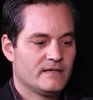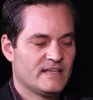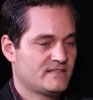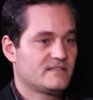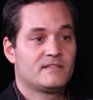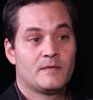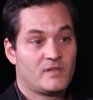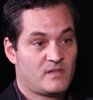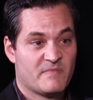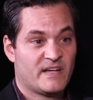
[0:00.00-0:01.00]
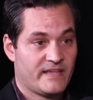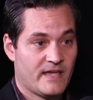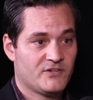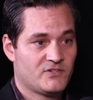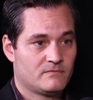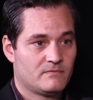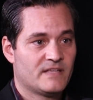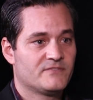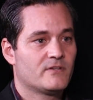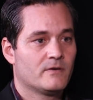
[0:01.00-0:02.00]
It's a stimulant medication,
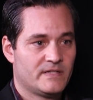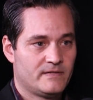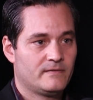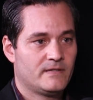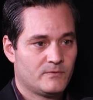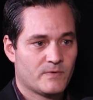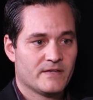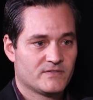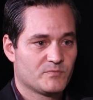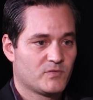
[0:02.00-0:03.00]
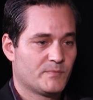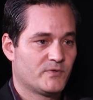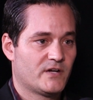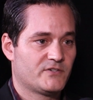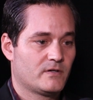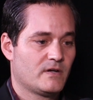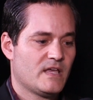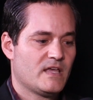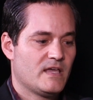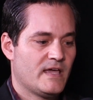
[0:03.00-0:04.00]
and so it raises blood pressure.
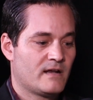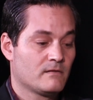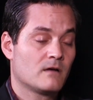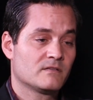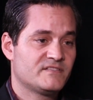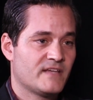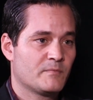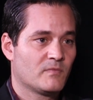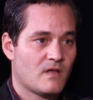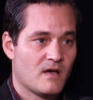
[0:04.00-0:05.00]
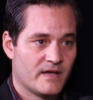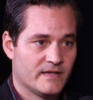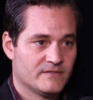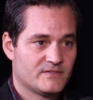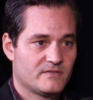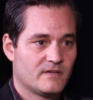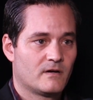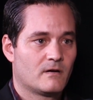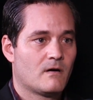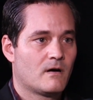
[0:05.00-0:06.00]
And along the same lines,
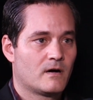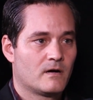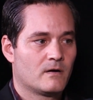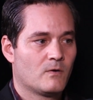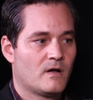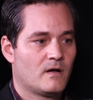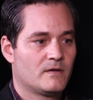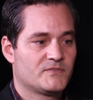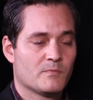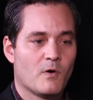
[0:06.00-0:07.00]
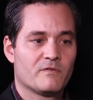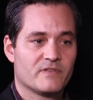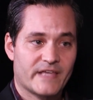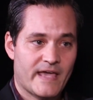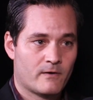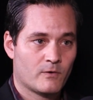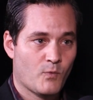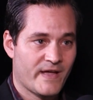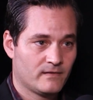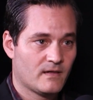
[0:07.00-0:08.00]
there are some over-the-counter
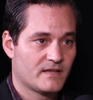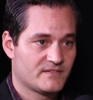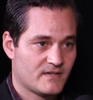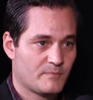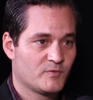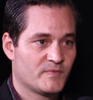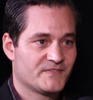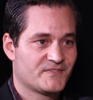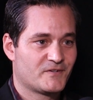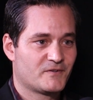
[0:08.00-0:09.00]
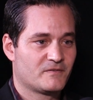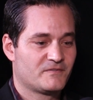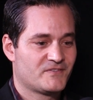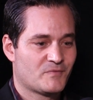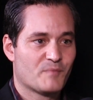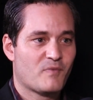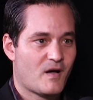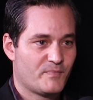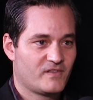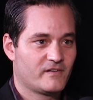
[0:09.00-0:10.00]
weight loss supplements that are somewhat
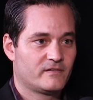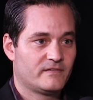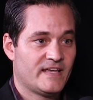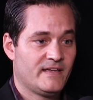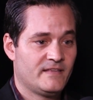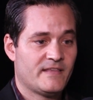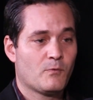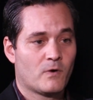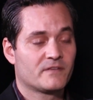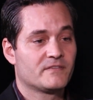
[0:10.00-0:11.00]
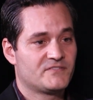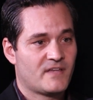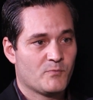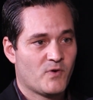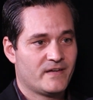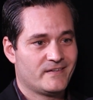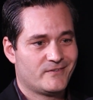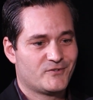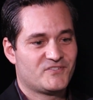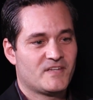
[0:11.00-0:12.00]
popular, and they work the same way.
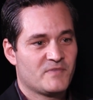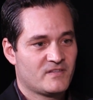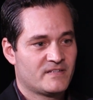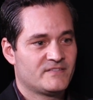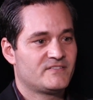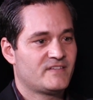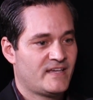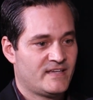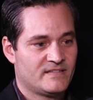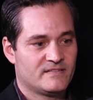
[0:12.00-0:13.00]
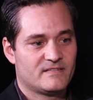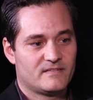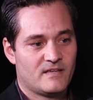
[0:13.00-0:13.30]
They're stimulants, and